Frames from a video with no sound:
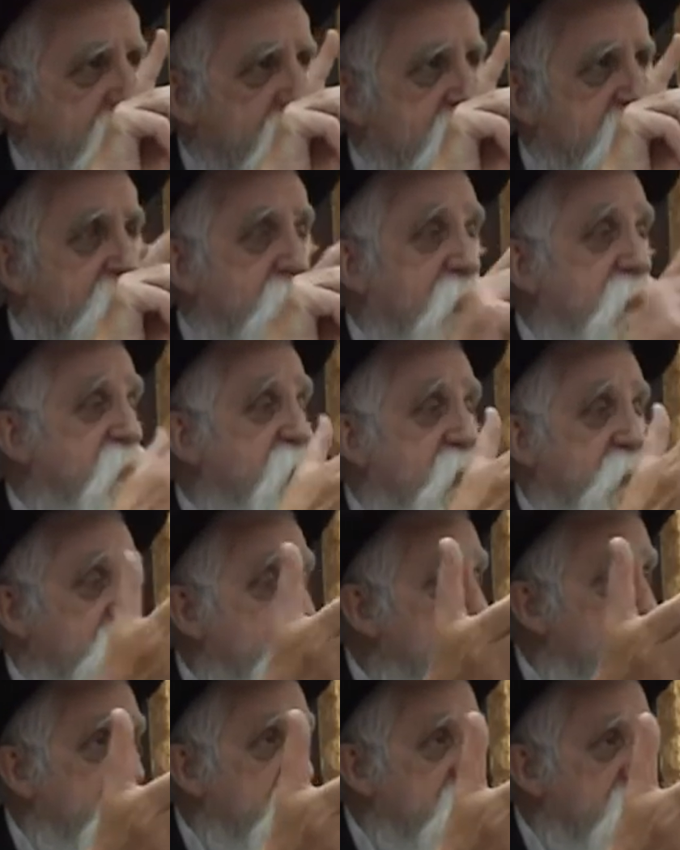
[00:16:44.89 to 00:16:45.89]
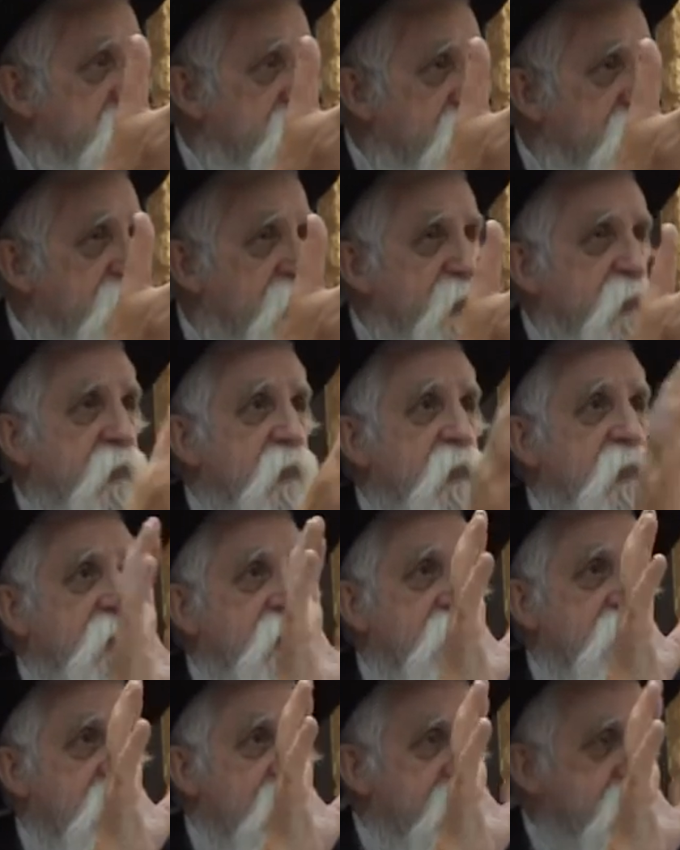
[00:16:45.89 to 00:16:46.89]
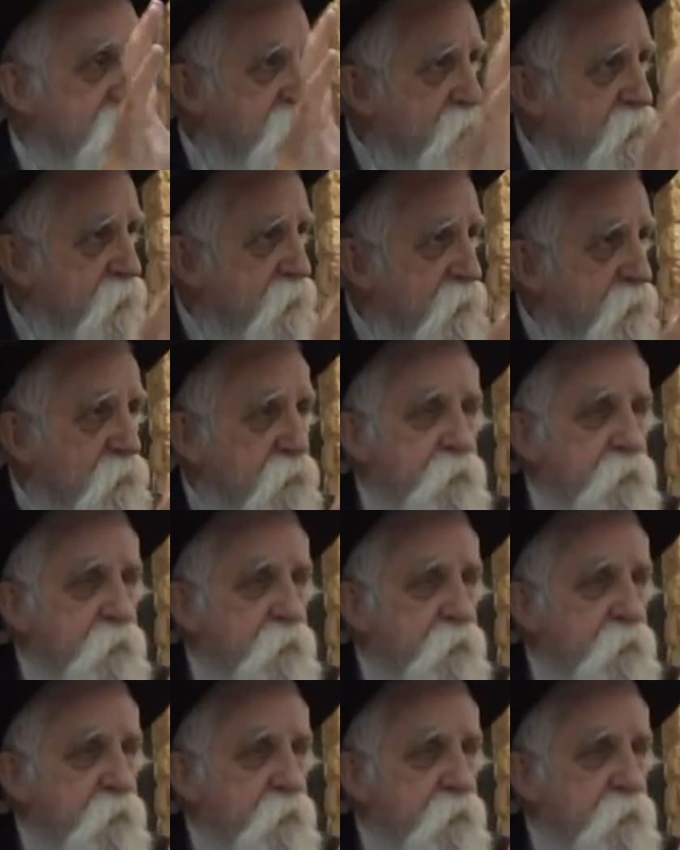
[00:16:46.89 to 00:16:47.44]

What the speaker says: So you might say, where do we see it? So you see it.